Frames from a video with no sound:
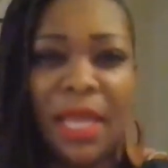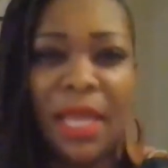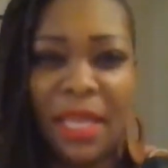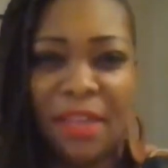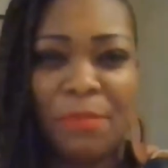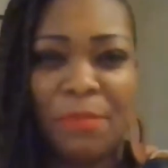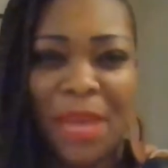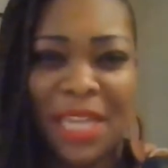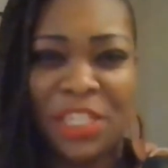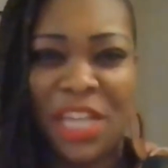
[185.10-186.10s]
if
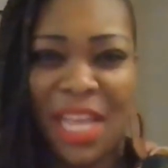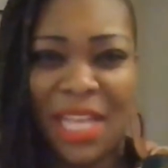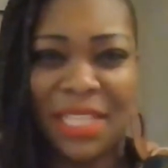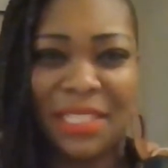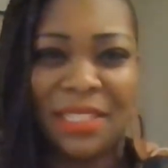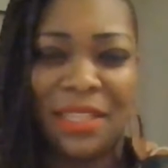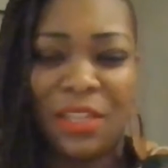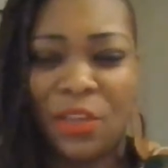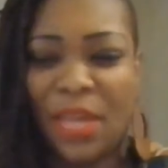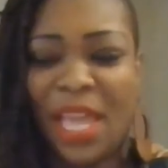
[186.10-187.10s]
by chance
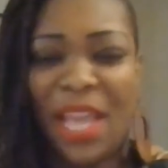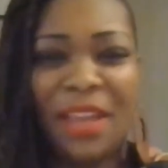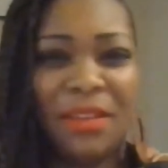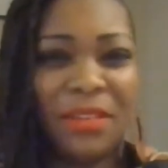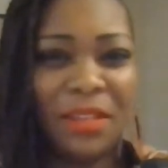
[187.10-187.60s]
you can't